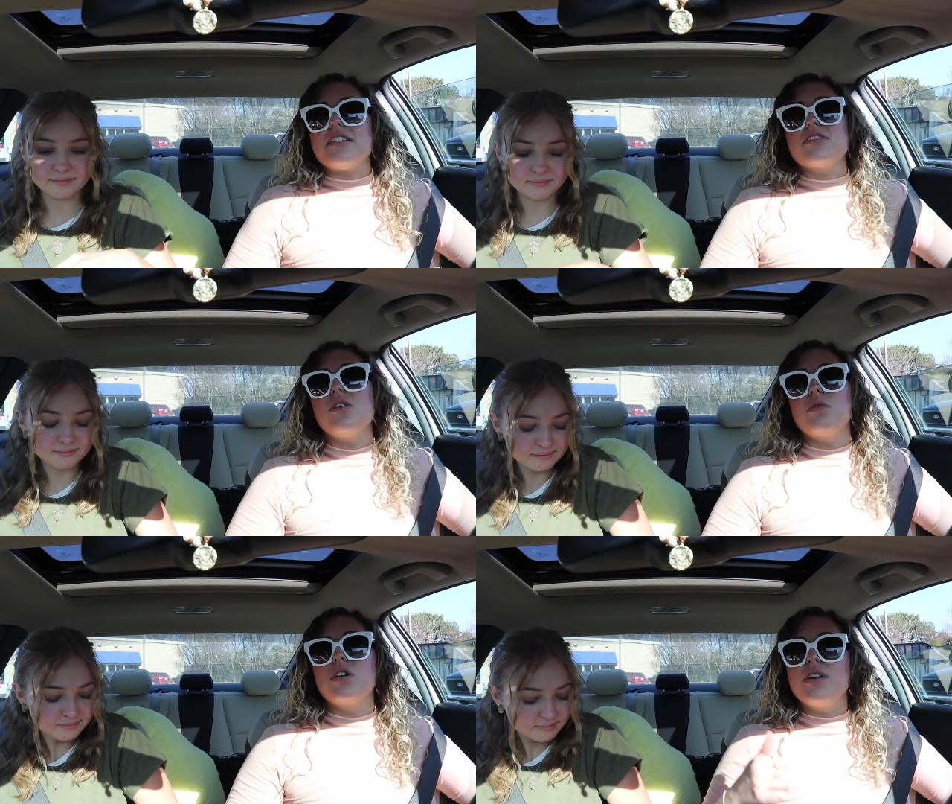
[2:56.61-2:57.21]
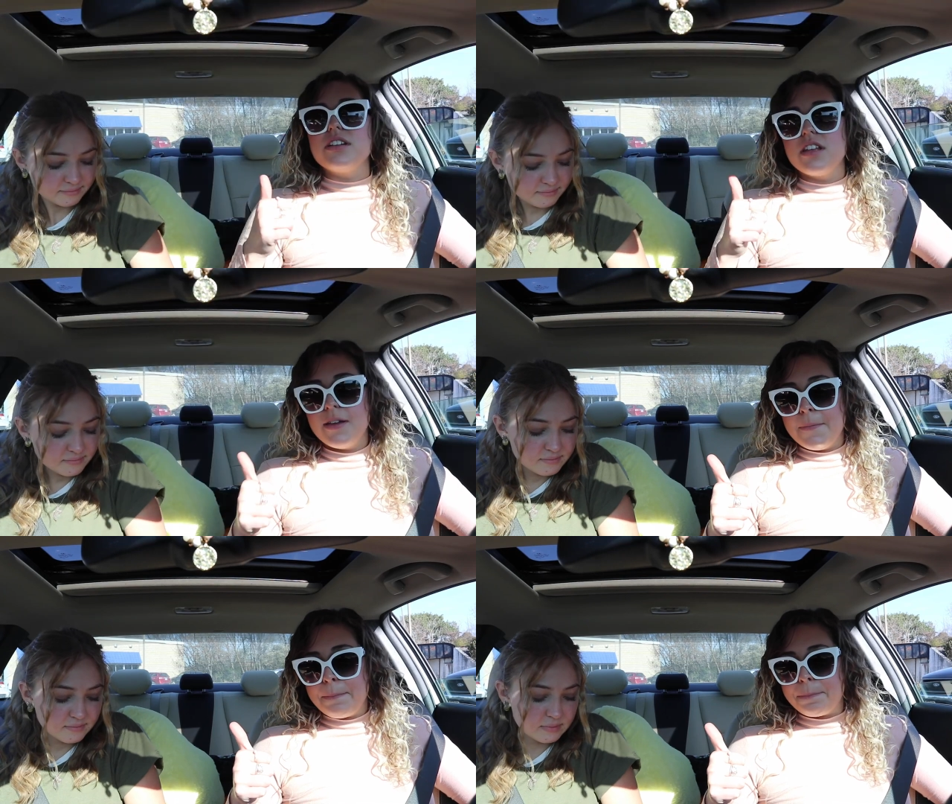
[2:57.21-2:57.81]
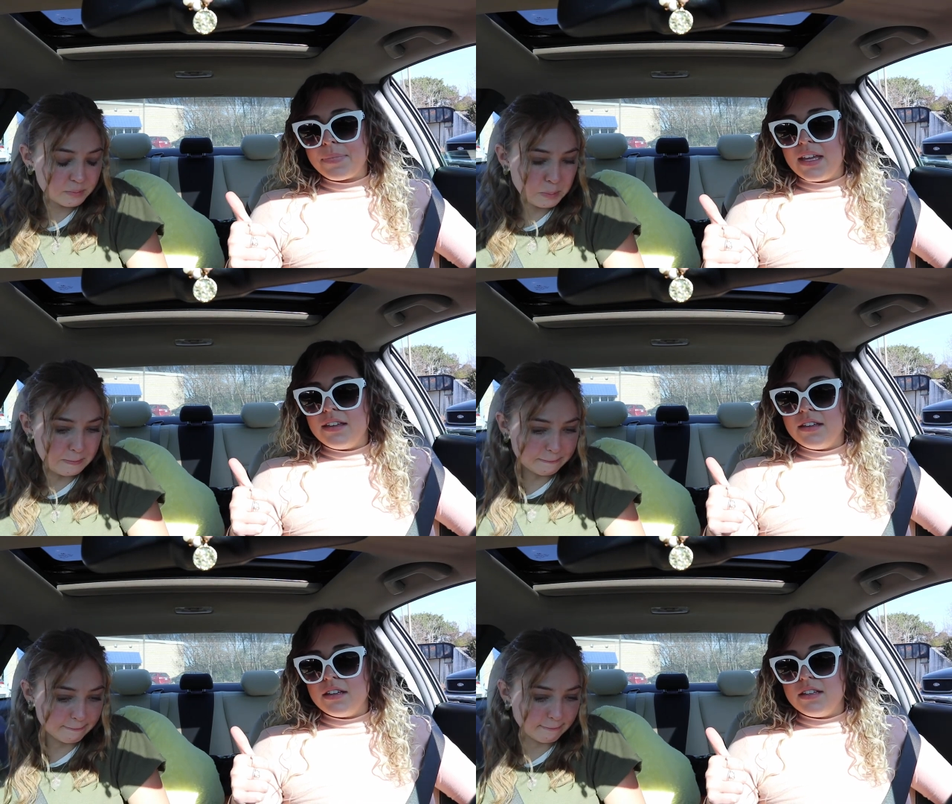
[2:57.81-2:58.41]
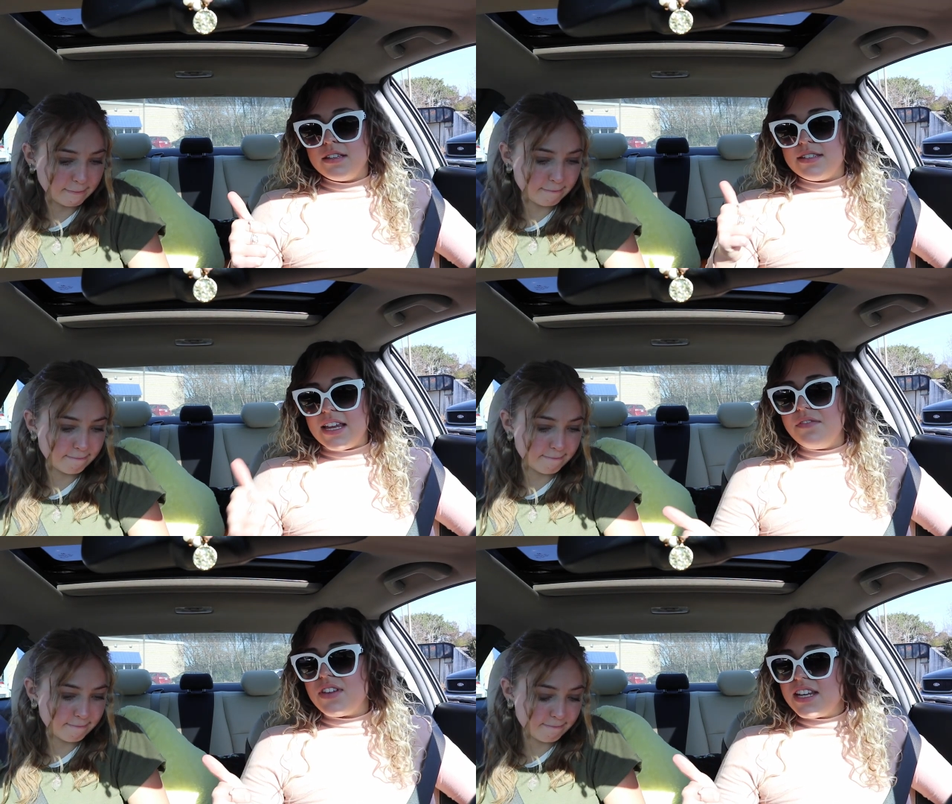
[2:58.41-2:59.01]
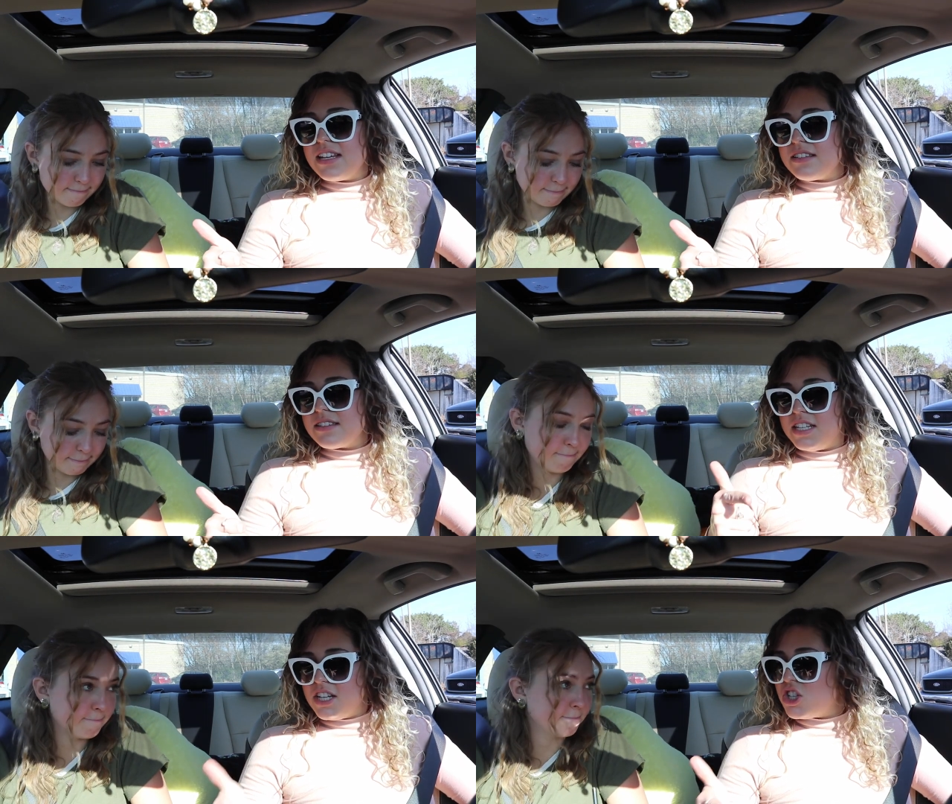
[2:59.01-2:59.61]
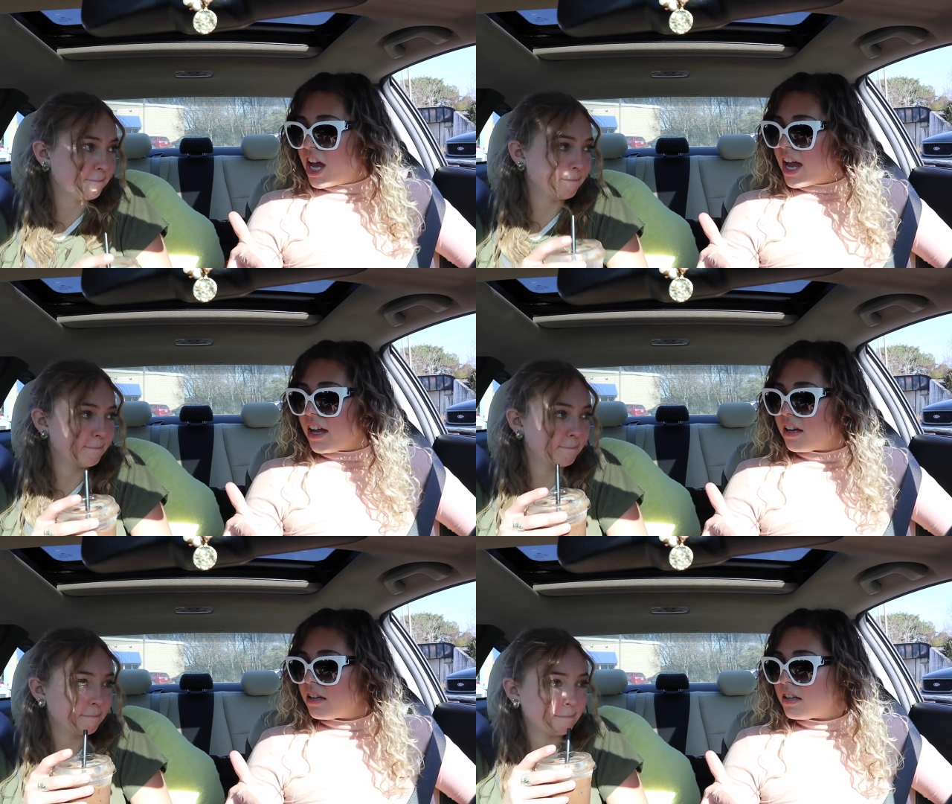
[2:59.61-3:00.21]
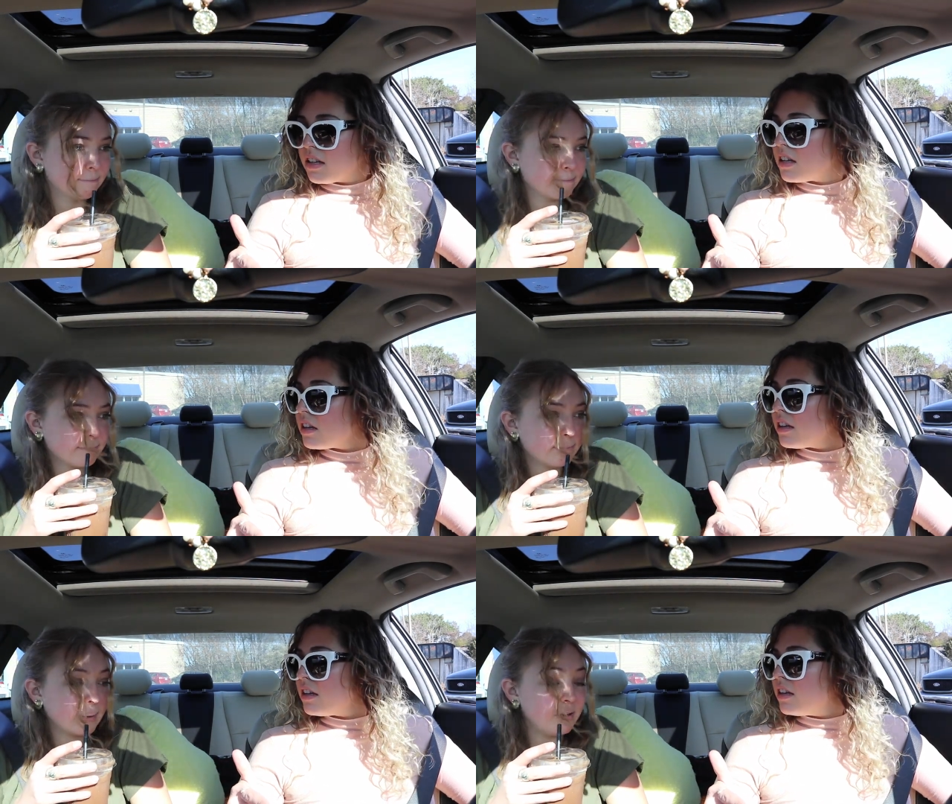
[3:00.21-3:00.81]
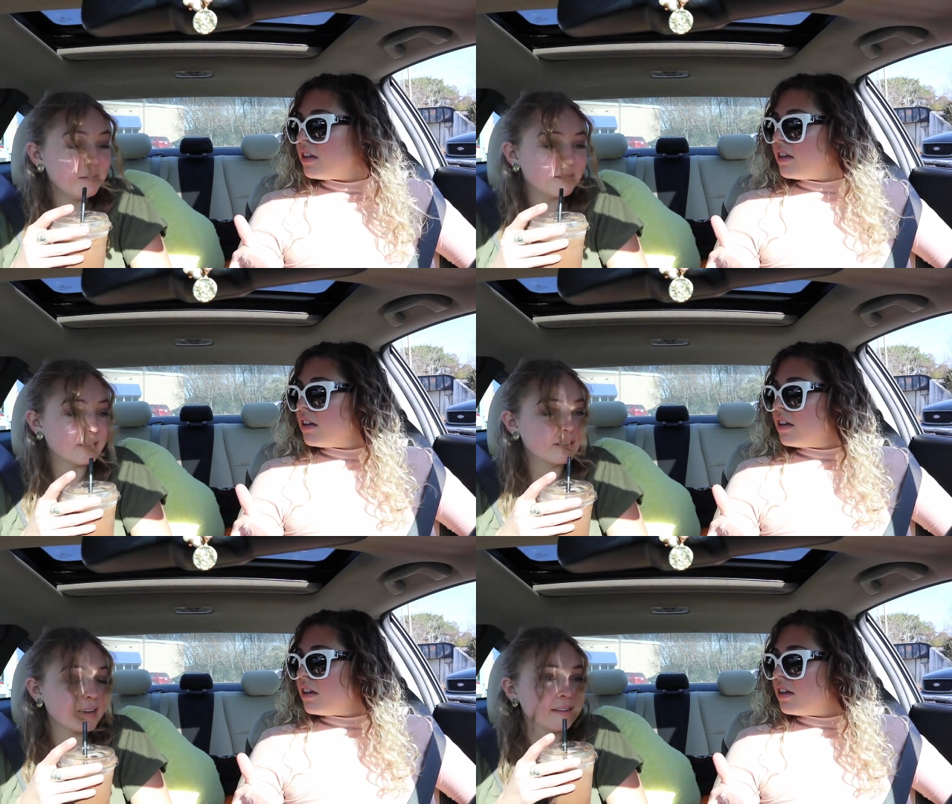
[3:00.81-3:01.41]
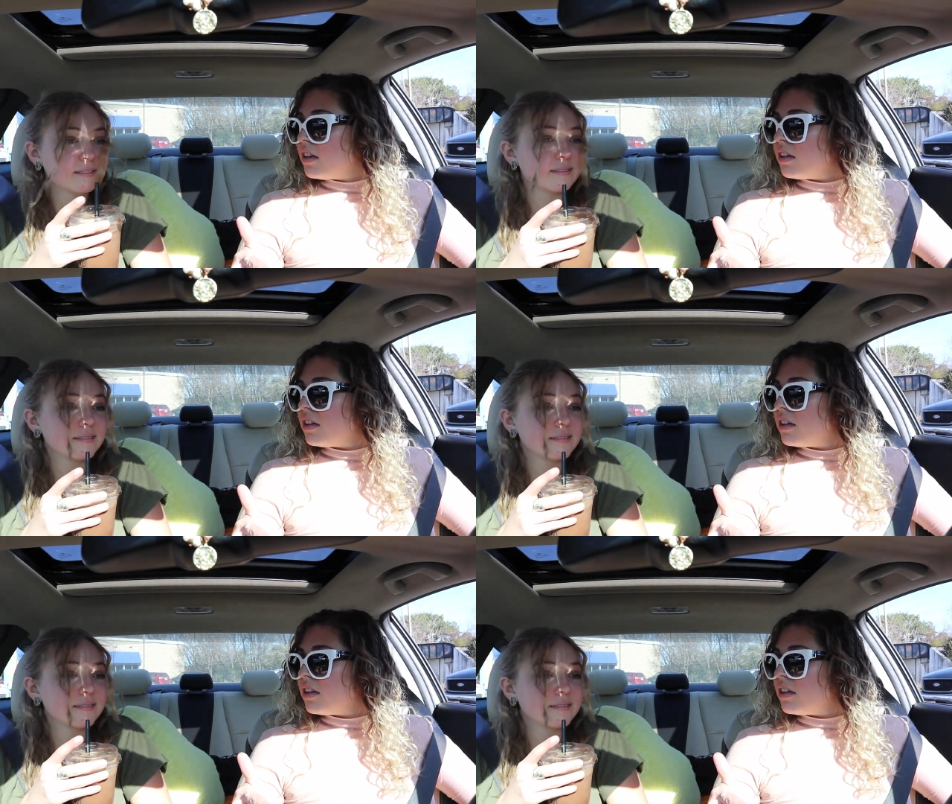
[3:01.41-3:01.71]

Speaker 1: So we're going Saint Vinny's, T J. Oh, okay.